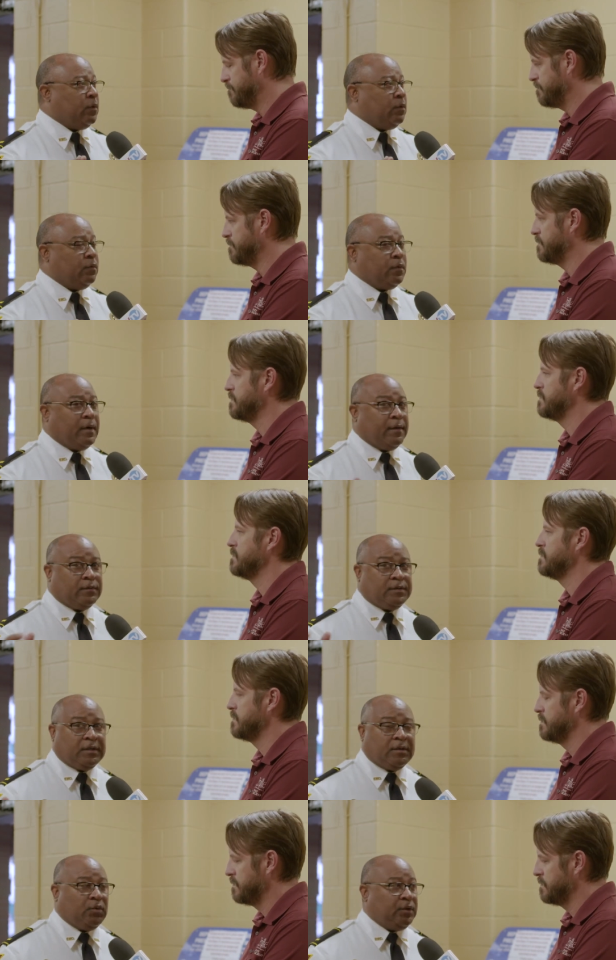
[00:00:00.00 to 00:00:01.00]
Speaker 1: Road, or out on
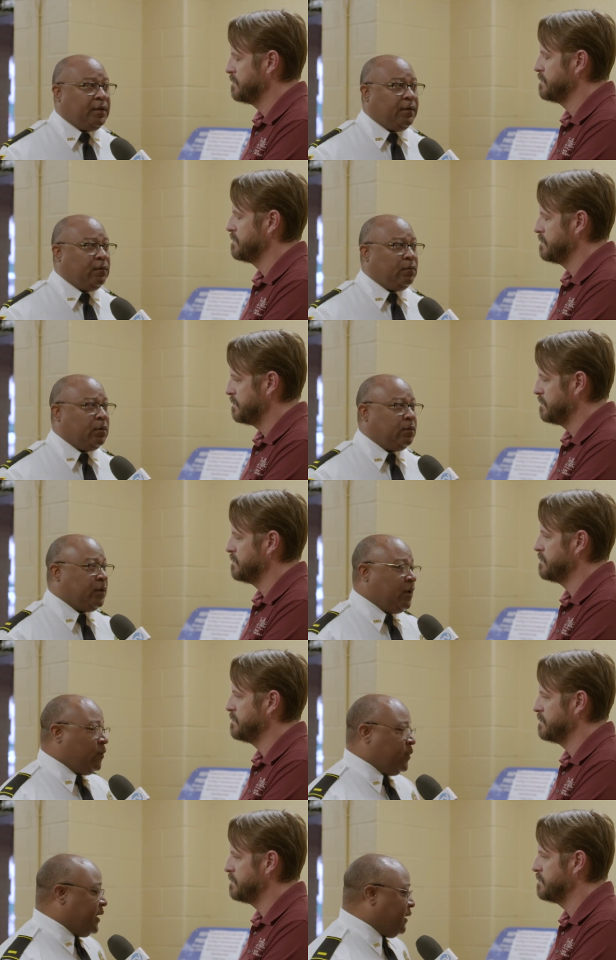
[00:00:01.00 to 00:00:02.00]
Sycamore Dairy Road,
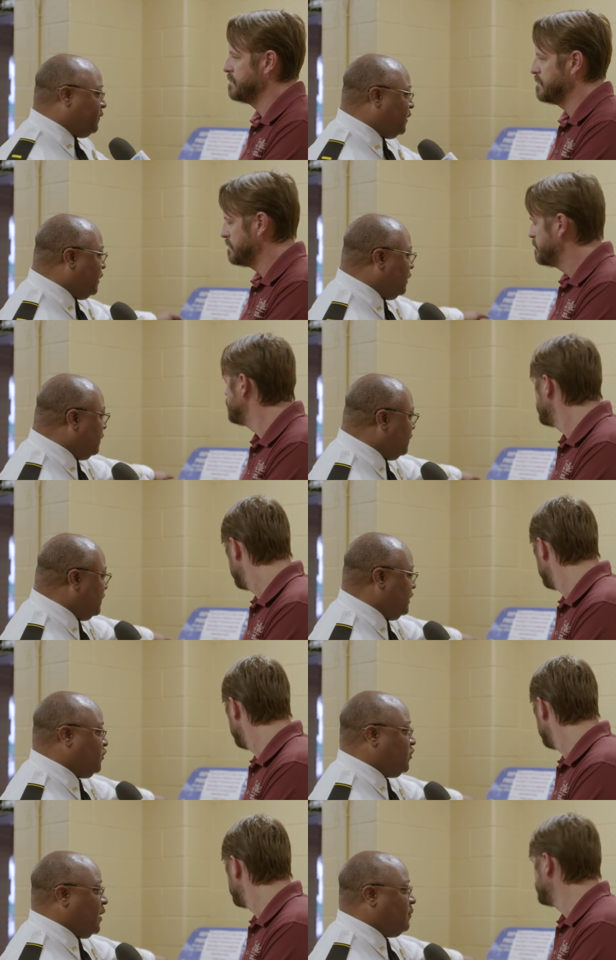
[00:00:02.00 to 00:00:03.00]
we have
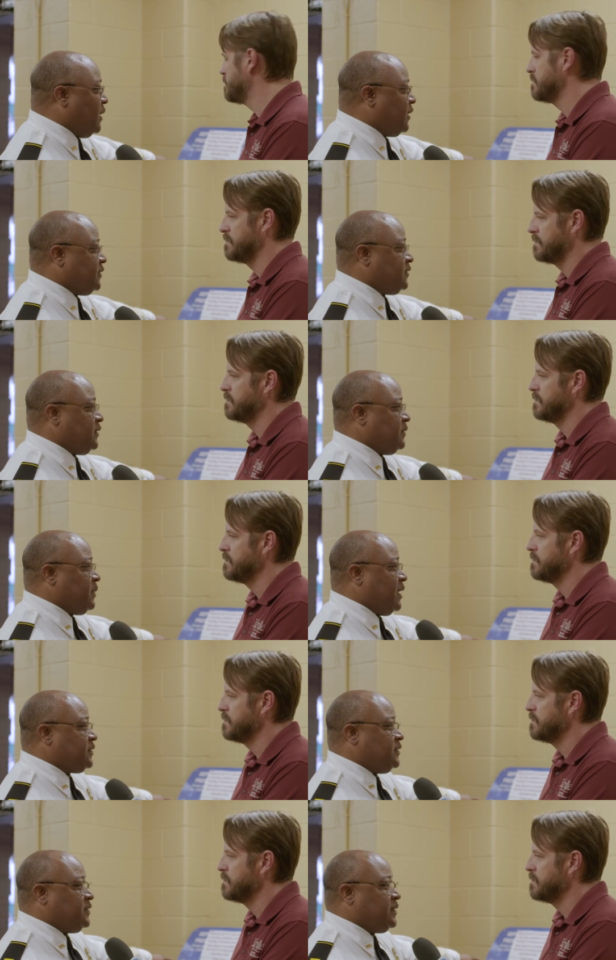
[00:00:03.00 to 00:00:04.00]
these drop boxes,
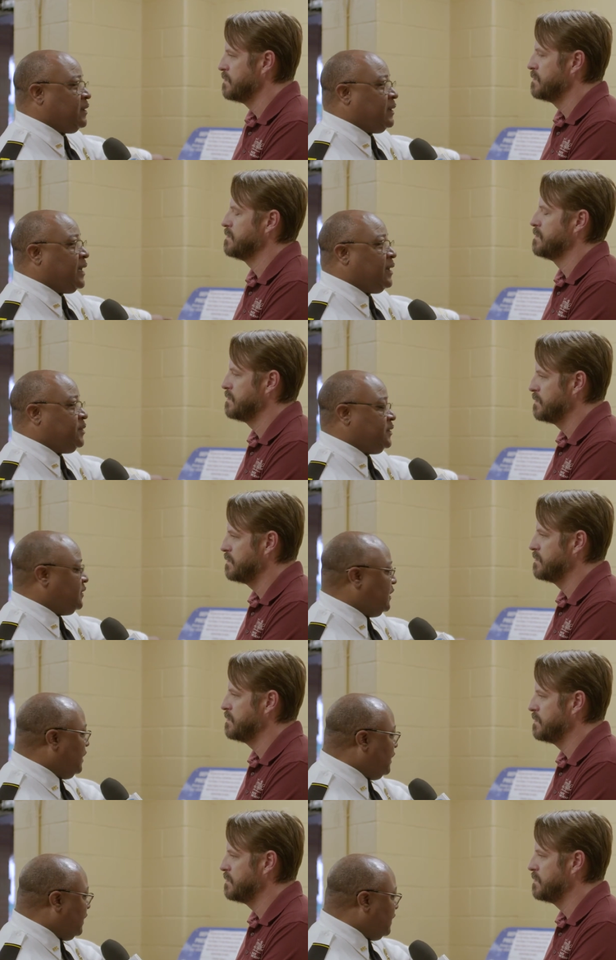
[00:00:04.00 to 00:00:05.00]
boxes in our lobbies.
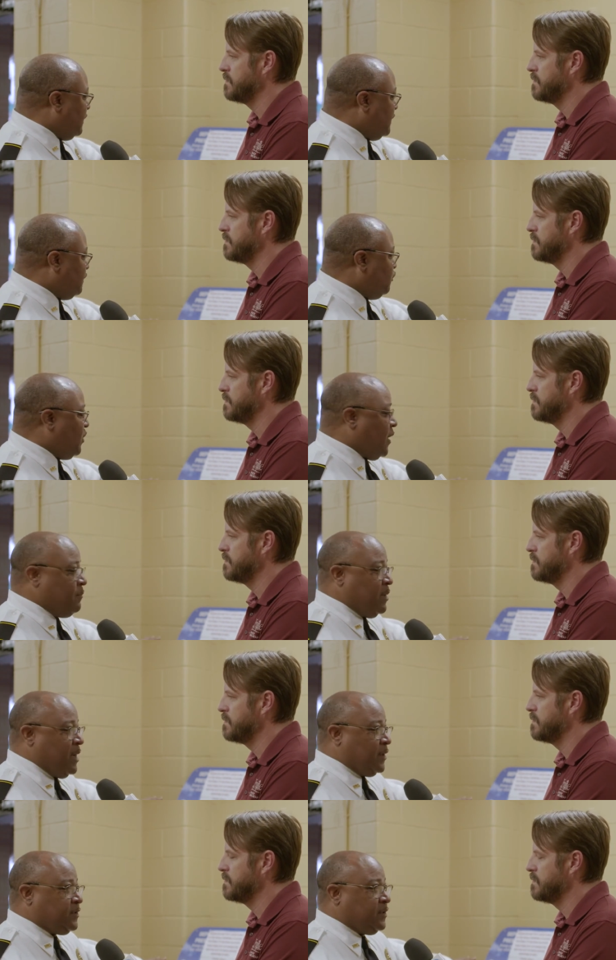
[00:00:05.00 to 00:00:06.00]
And this
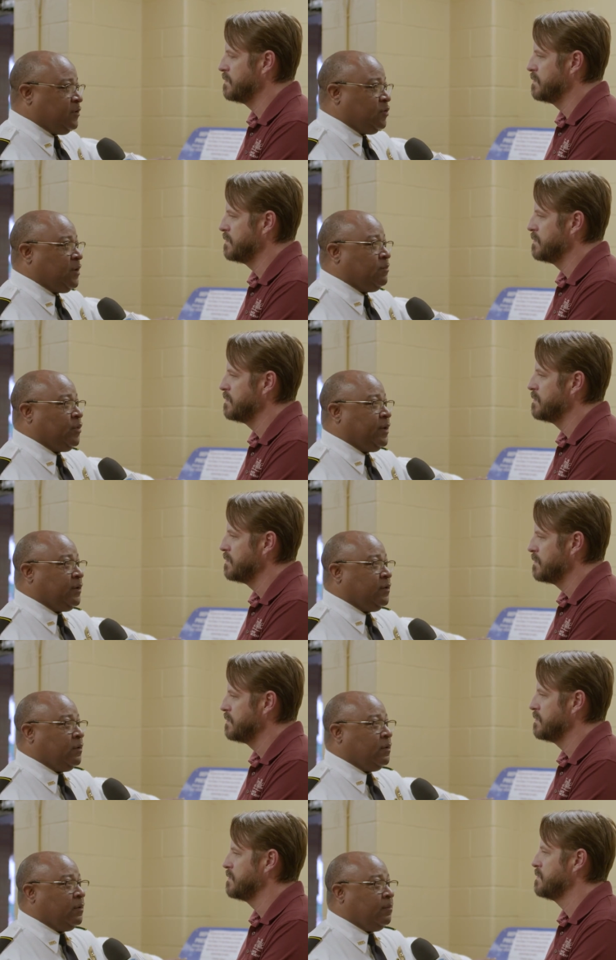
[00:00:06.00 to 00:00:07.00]
drop box, you can bring
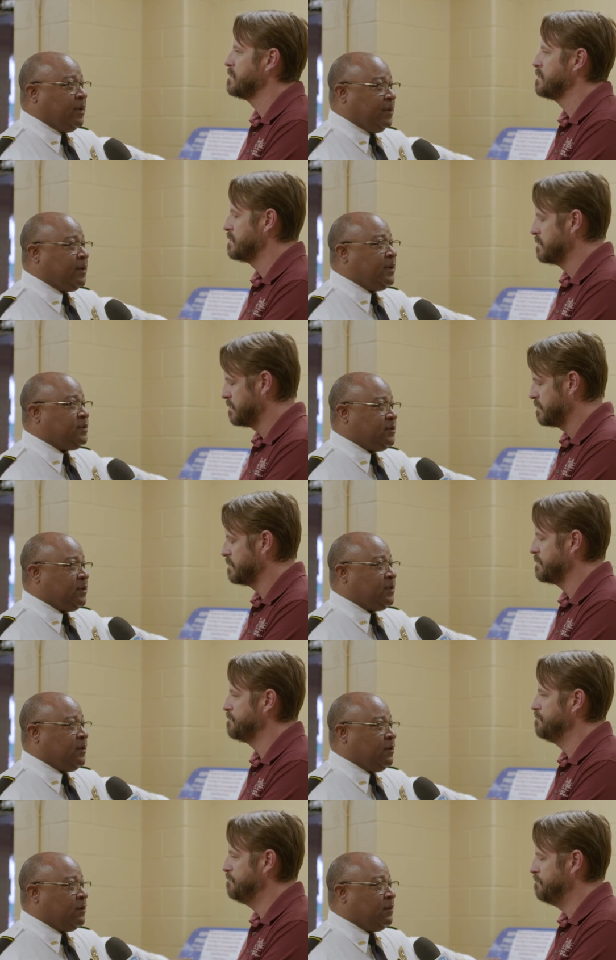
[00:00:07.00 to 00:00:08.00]
your medications
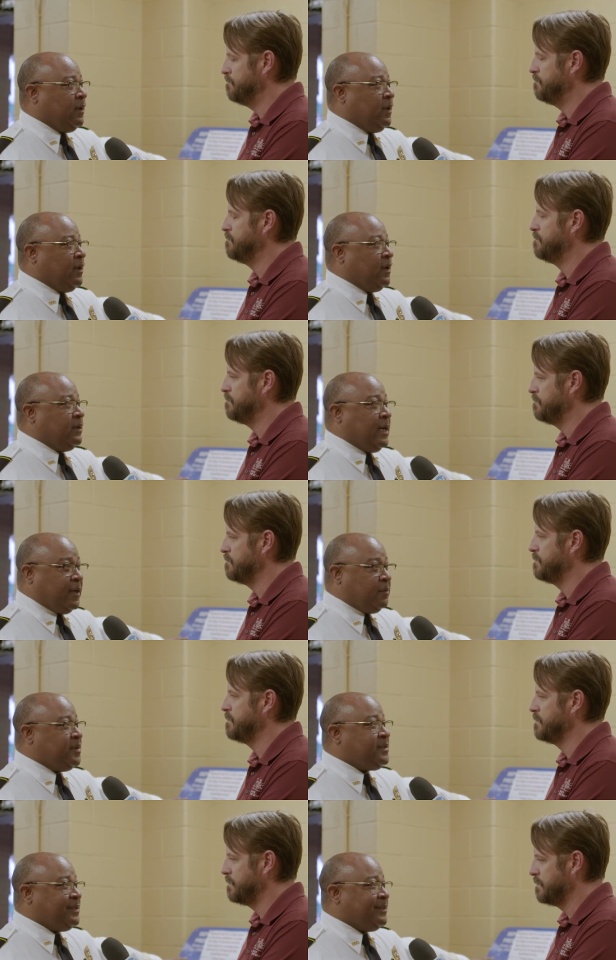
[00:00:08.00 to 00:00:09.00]
in here mm-hmm.
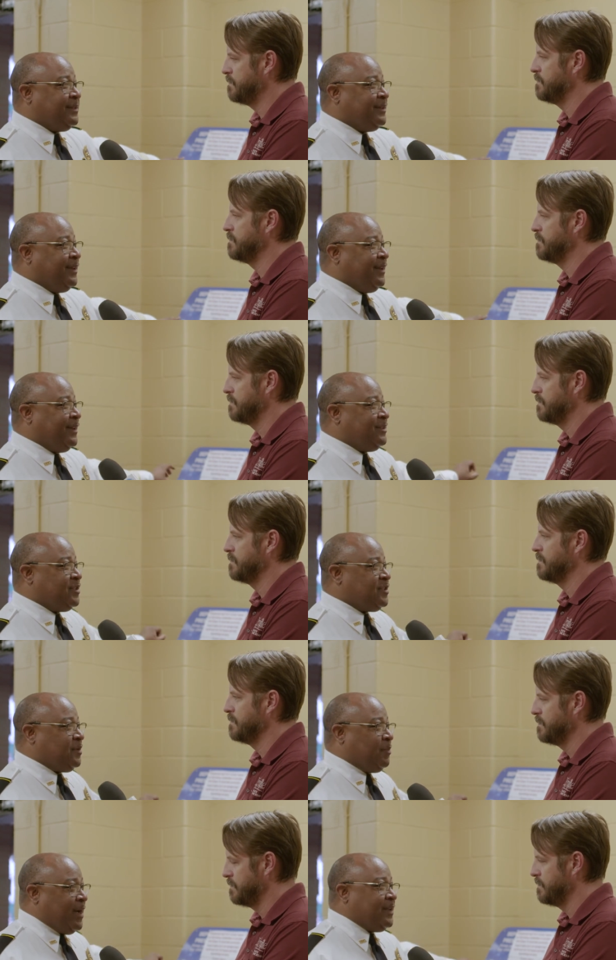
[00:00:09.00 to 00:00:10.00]
anonymously and
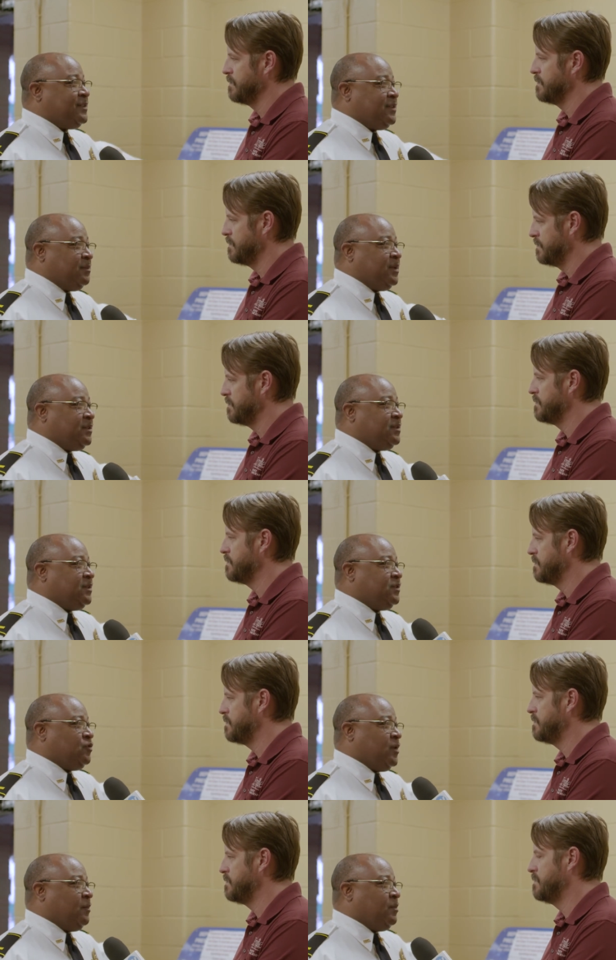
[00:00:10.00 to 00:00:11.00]
just deposit them into
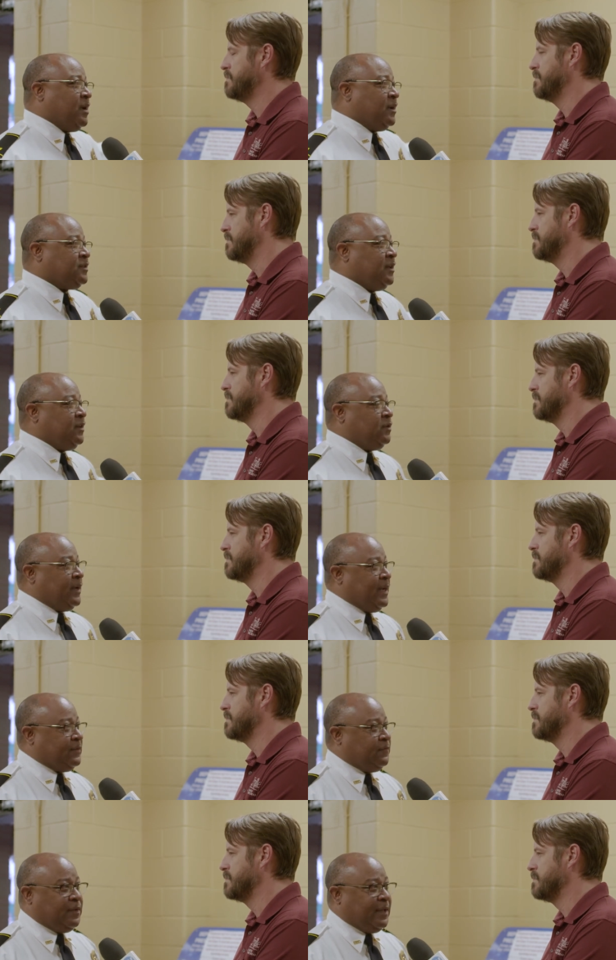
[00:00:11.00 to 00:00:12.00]
this drop box. You don't
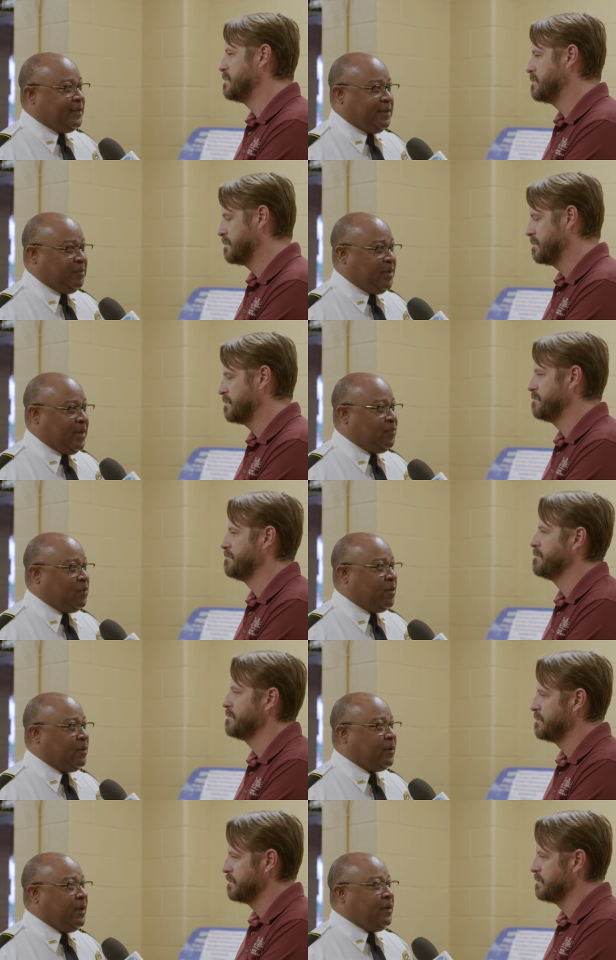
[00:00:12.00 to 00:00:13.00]
have to fill out any
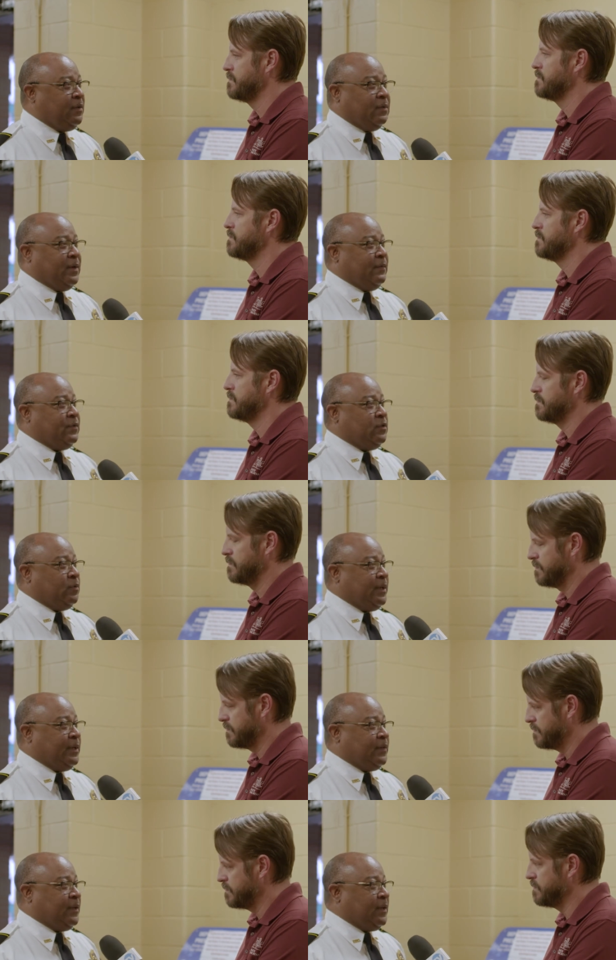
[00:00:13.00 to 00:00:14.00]
paperwork. You don't have to do
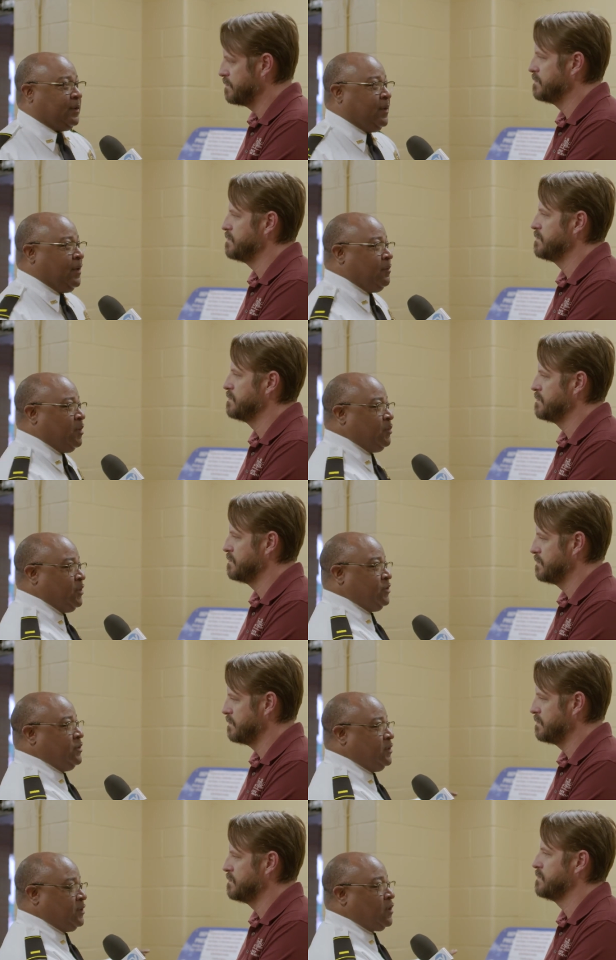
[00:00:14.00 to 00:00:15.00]
anything, but
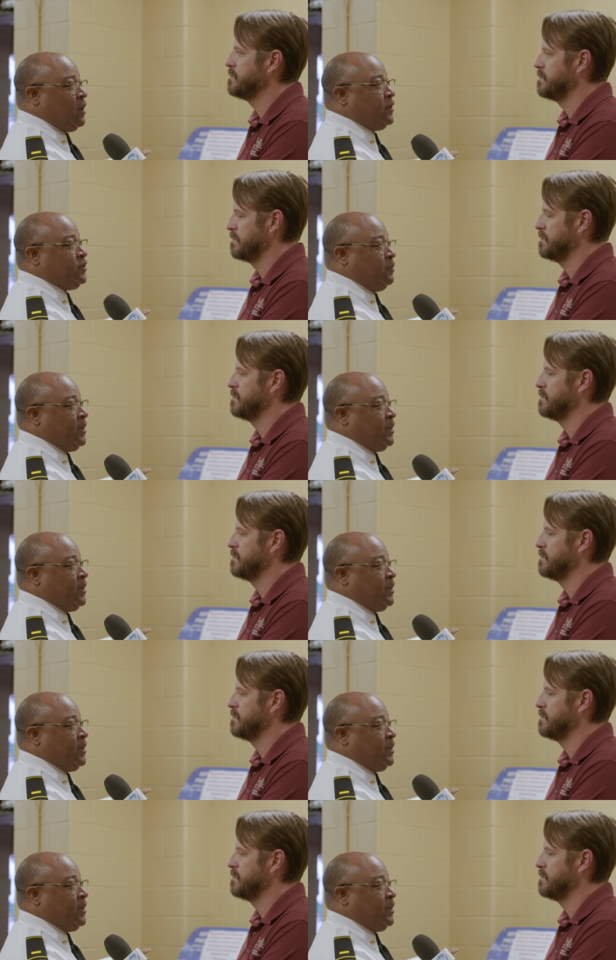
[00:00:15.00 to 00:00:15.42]
put, discard your